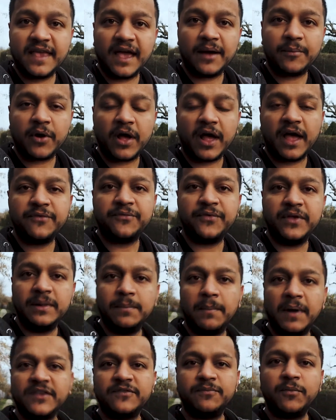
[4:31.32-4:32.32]
camera, I
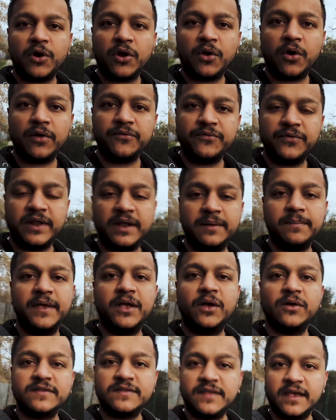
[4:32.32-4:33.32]
feel much more confident
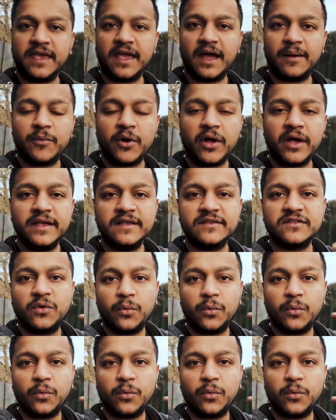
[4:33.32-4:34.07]
because the camera is